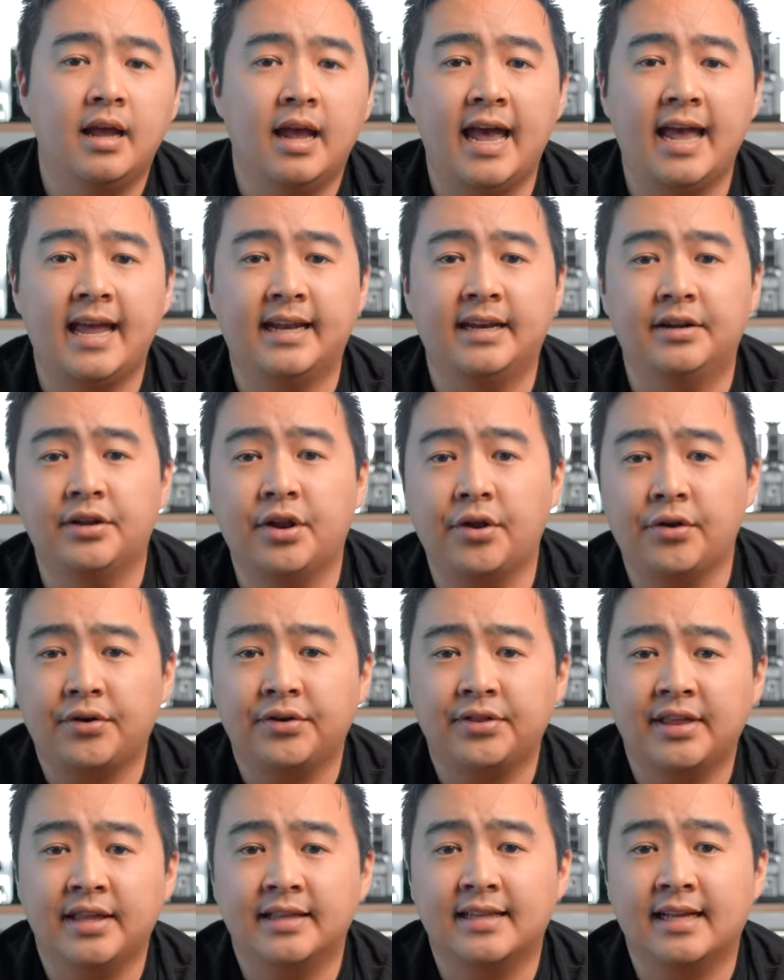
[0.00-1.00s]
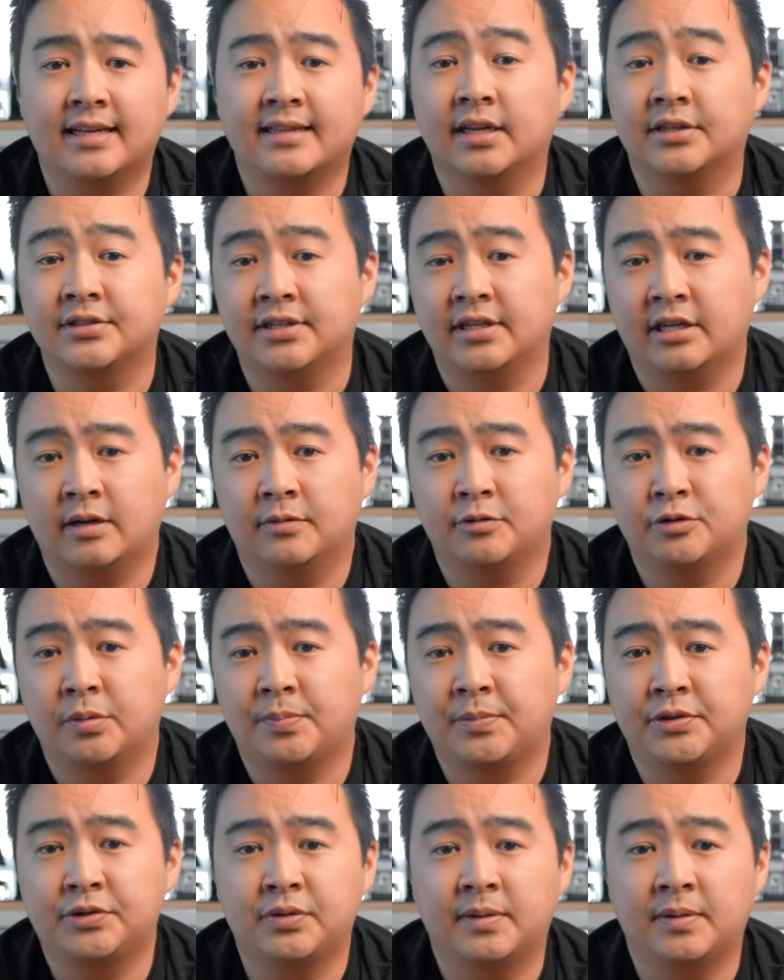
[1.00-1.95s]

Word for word: And another thing that doesn't contribute